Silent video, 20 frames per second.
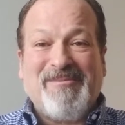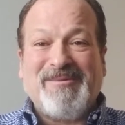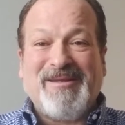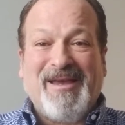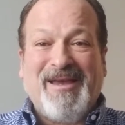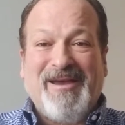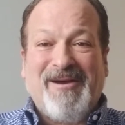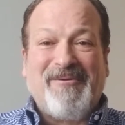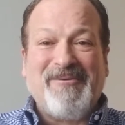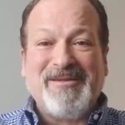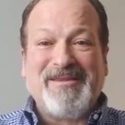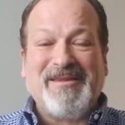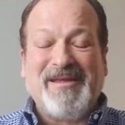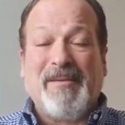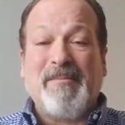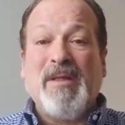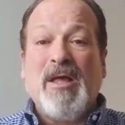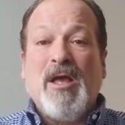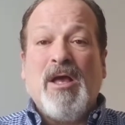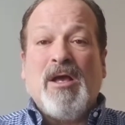To hell with them.
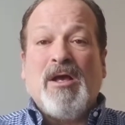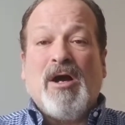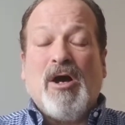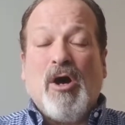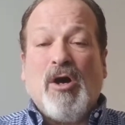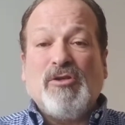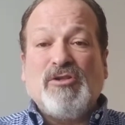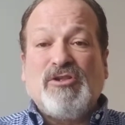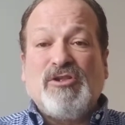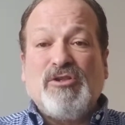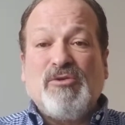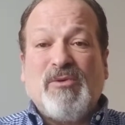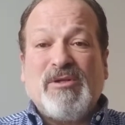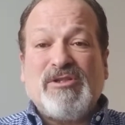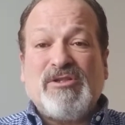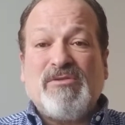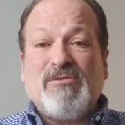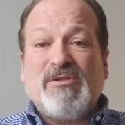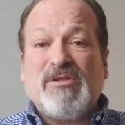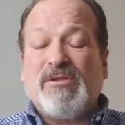Do what
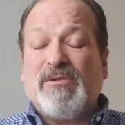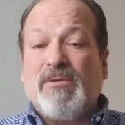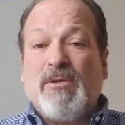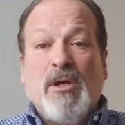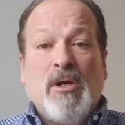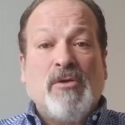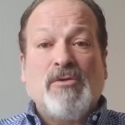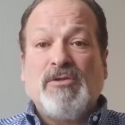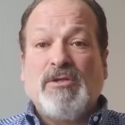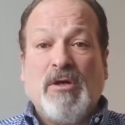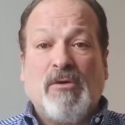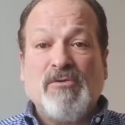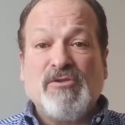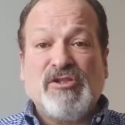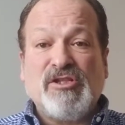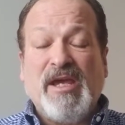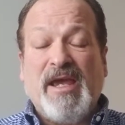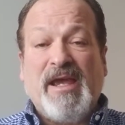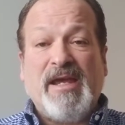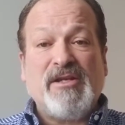you do. Don't
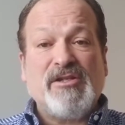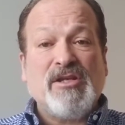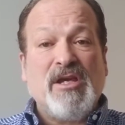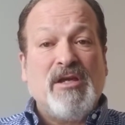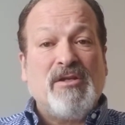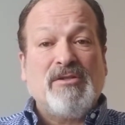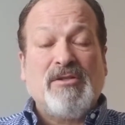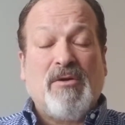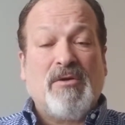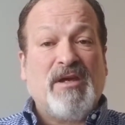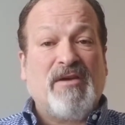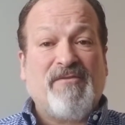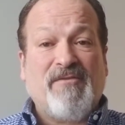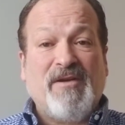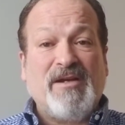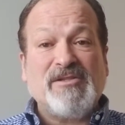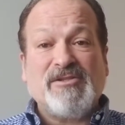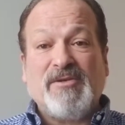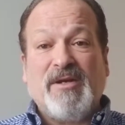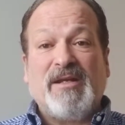change. Don't get
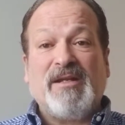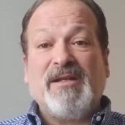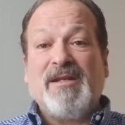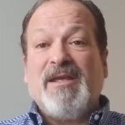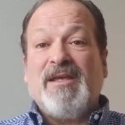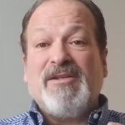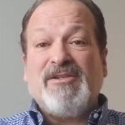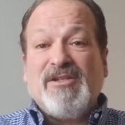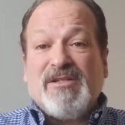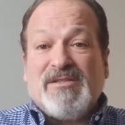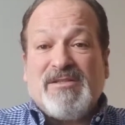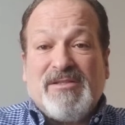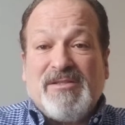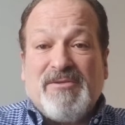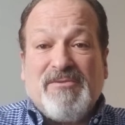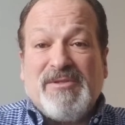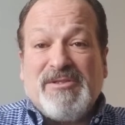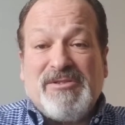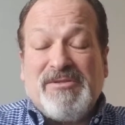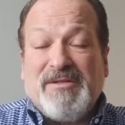frustrated. Just do
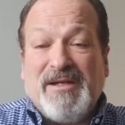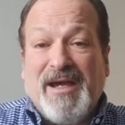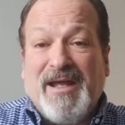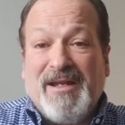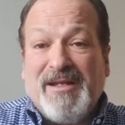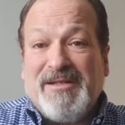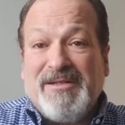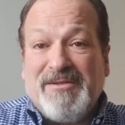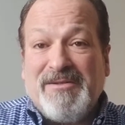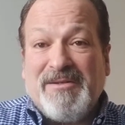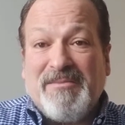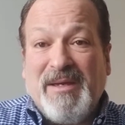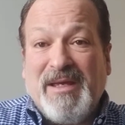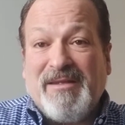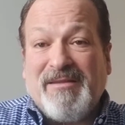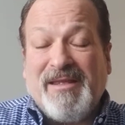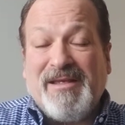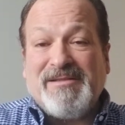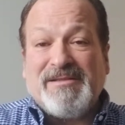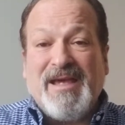what you got to do to make
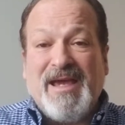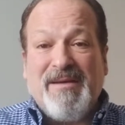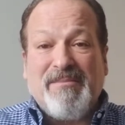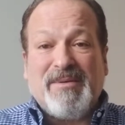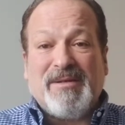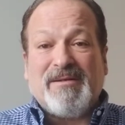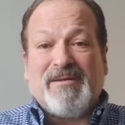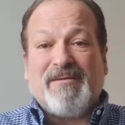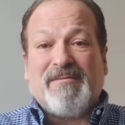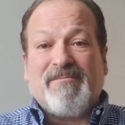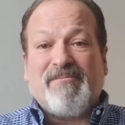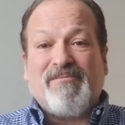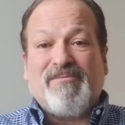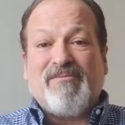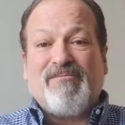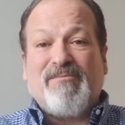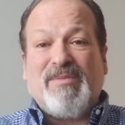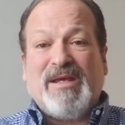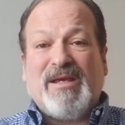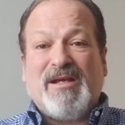things happen.
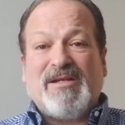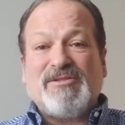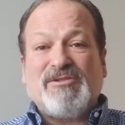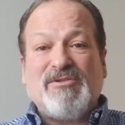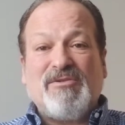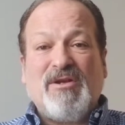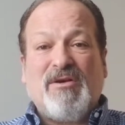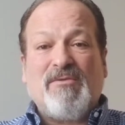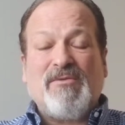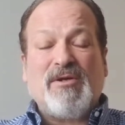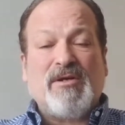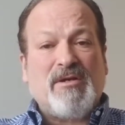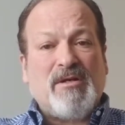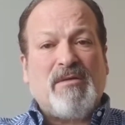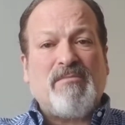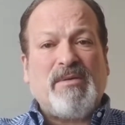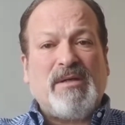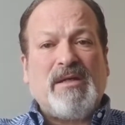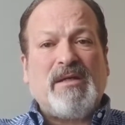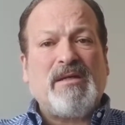Because they're going to
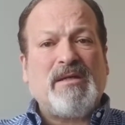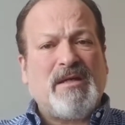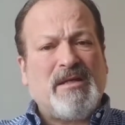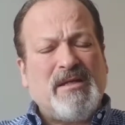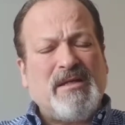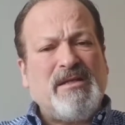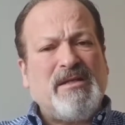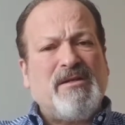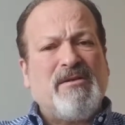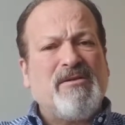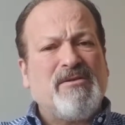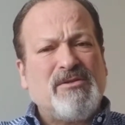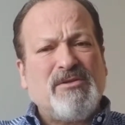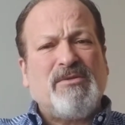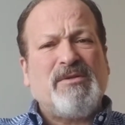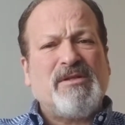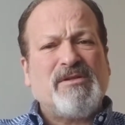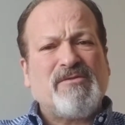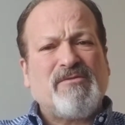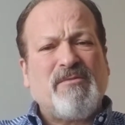be, in a year or 2
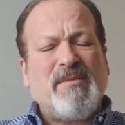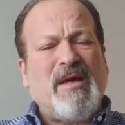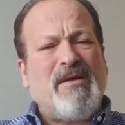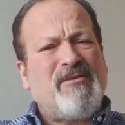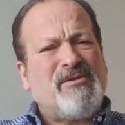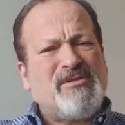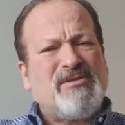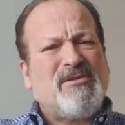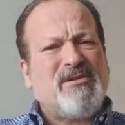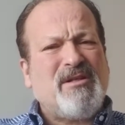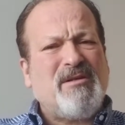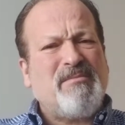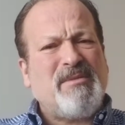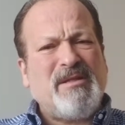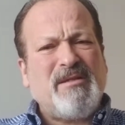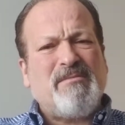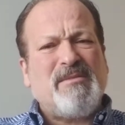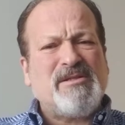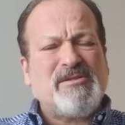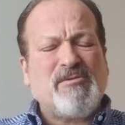years from now, they're still going to be the
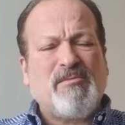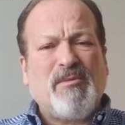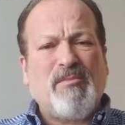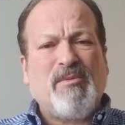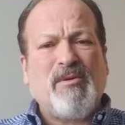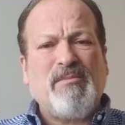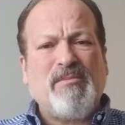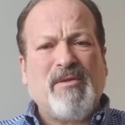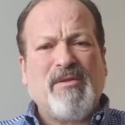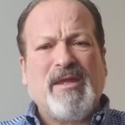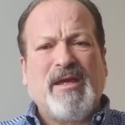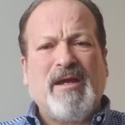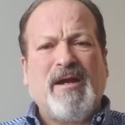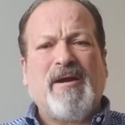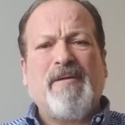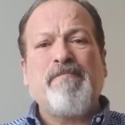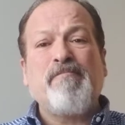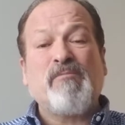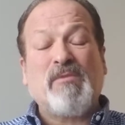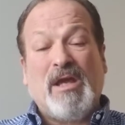miserable people they
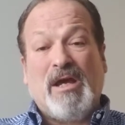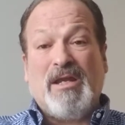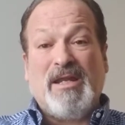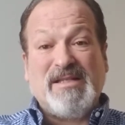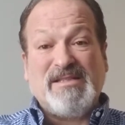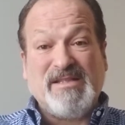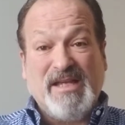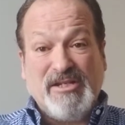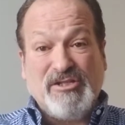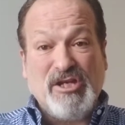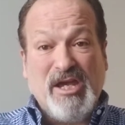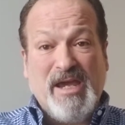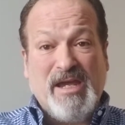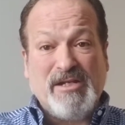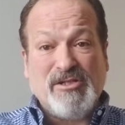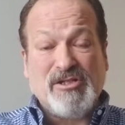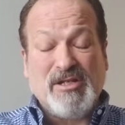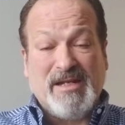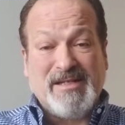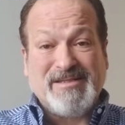are, unless they
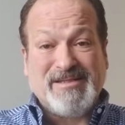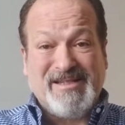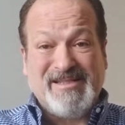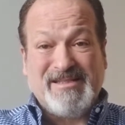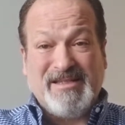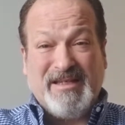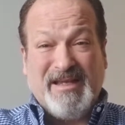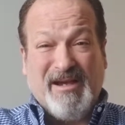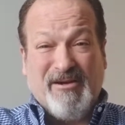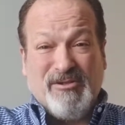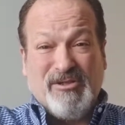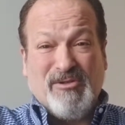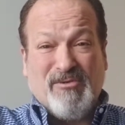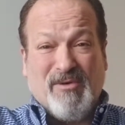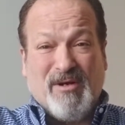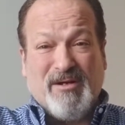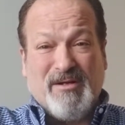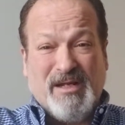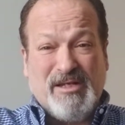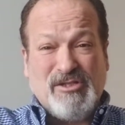change, unless they see how you
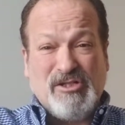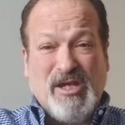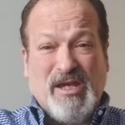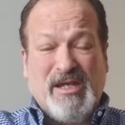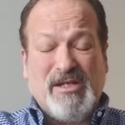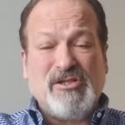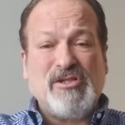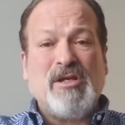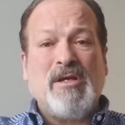are and they change.